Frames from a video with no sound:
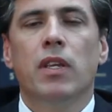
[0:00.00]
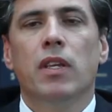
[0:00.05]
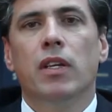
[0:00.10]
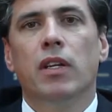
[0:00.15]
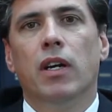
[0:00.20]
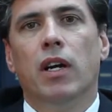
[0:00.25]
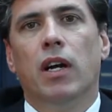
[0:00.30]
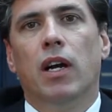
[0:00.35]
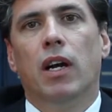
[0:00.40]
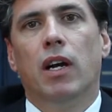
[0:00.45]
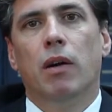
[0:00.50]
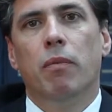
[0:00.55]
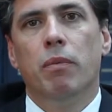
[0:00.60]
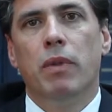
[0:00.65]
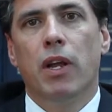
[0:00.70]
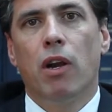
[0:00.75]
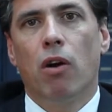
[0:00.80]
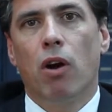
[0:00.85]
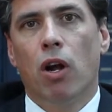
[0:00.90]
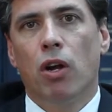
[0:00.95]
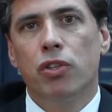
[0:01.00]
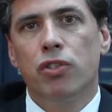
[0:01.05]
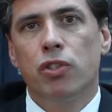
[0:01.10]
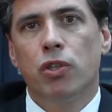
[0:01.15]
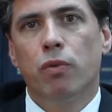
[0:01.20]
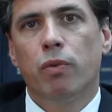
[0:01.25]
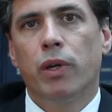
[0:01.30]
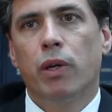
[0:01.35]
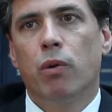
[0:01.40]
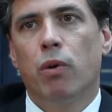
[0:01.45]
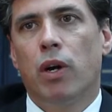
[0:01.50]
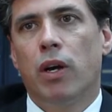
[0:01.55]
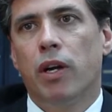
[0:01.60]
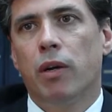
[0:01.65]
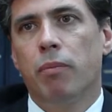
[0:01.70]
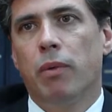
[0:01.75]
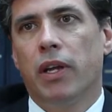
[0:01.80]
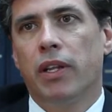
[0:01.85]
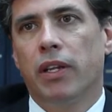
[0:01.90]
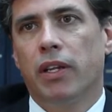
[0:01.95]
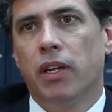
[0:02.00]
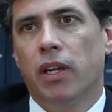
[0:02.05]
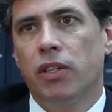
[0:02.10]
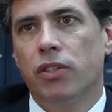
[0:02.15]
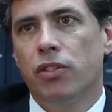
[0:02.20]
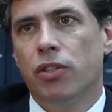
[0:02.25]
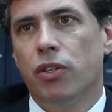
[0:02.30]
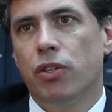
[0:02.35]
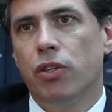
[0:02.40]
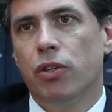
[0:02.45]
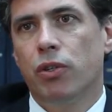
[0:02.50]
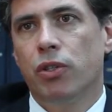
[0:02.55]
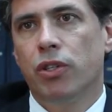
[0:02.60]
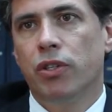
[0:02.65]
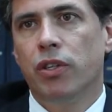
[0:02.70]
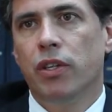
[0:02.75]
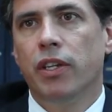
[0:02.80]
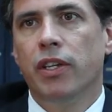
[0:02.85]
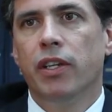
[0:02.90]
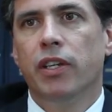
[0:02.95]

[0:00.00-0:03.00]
They are also required by the Constitution